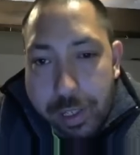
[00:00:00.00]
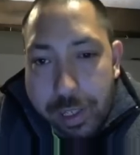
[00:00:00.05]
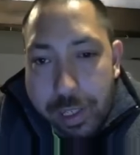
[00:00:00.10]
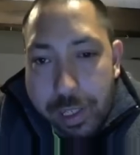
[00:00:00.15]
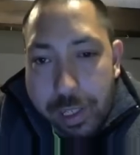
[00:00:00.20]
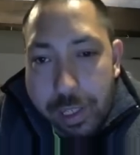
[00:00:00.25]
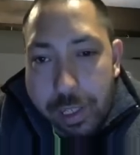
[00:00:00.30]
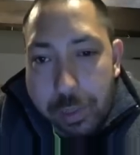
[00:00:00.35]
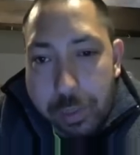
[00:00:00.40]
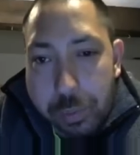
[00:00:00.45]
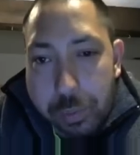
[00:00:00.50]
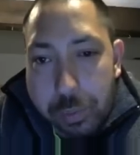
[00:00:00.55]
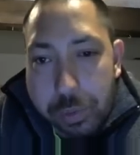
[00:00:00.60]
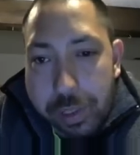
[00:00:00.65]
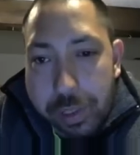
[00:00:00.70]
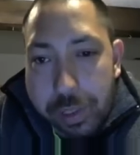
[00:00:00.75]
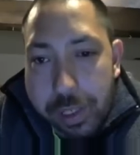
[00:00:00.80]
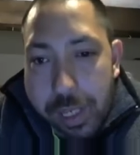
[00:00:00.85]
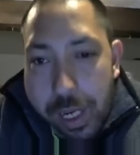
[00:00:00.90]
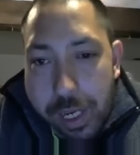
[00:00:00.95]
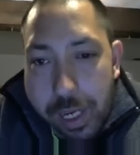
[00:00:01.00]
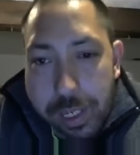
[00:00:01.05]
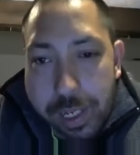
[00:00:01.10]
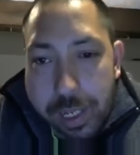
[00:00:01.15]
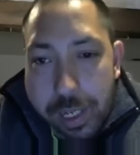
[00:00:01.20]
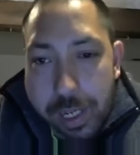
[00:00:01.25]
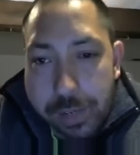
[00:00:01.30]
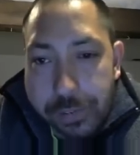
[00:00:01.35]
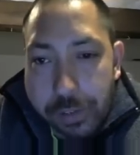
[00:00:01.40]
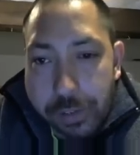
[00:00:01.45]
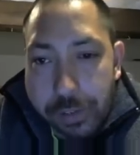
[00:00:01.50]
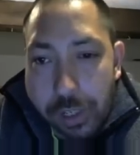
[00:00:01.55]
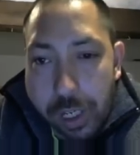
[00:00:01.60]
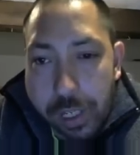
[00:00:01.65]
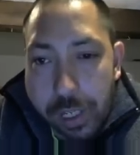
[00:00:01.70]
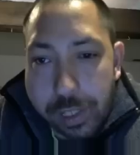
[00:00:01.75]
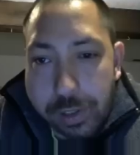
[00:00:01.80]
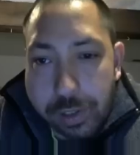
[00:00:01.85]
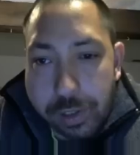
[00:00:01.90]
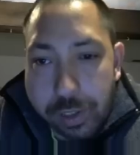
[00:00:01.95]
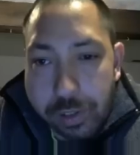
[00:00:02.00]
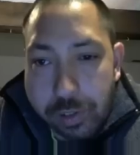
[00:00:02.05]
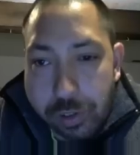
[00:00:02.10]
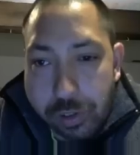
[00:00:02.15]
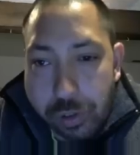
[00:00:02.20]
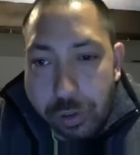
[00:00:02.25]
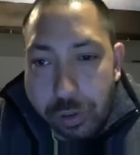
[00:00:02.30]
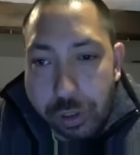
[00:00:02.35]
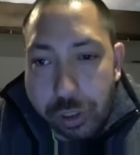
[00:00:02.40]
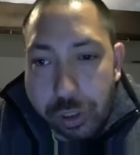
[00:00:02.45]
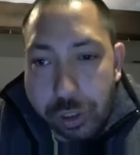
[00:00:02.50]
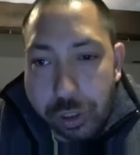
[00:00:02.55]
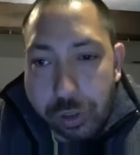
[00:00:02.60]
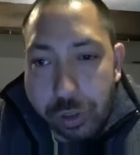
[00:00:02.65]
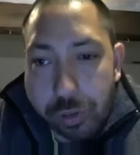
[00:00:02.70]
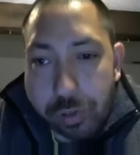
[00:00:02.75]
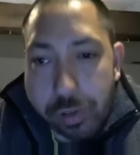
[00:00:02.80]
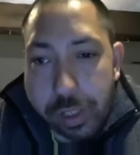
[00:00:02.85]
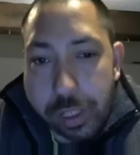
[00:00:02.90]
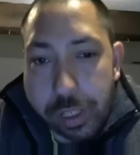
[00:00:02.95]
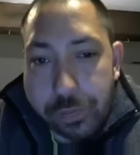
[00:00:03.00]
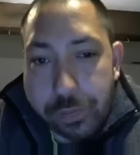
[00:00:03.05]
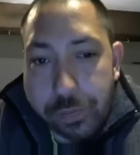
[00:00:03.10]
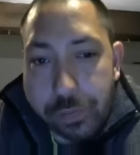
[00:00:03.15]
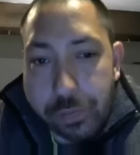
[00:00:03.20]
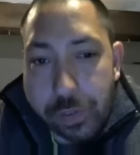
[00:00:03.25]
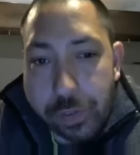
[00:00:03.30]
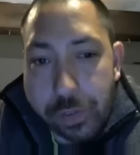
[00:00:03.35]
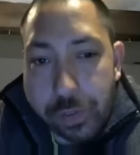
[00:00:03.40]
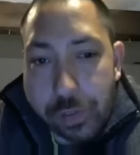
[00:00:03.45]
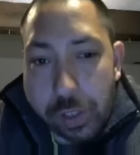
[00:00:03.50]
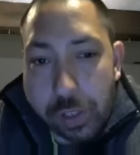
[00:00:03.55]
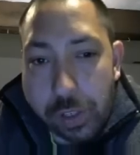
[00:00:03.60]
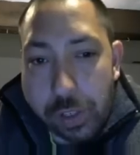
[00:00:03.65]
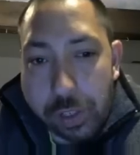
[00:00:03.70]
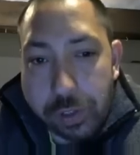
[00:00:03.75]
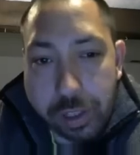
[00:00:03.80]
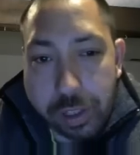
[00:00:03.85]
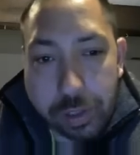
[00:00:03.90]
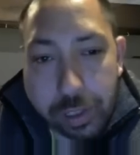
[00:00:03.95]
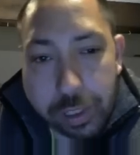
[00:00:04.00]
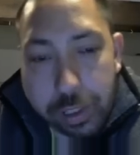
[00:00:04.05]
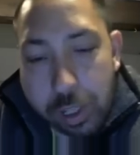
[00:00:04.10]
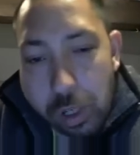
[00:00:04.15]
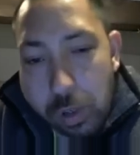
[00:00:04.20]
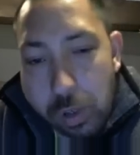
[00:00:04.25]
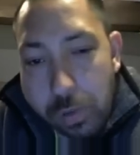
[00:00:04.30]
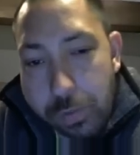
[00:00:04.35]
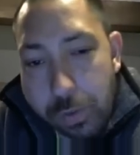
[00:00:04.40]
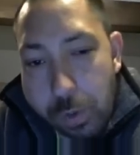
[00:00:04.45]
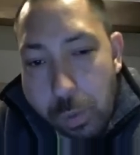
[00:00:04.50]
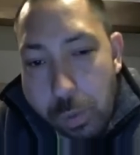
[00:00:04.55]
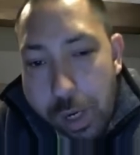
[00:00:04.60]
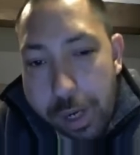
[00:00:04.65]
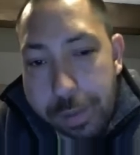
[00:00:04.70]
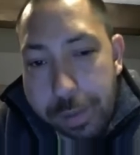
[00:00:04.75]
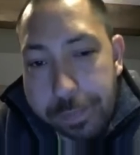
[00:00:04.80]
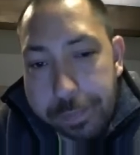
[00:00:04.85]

he would not have gone to Ukraine voluntarily. No, for what?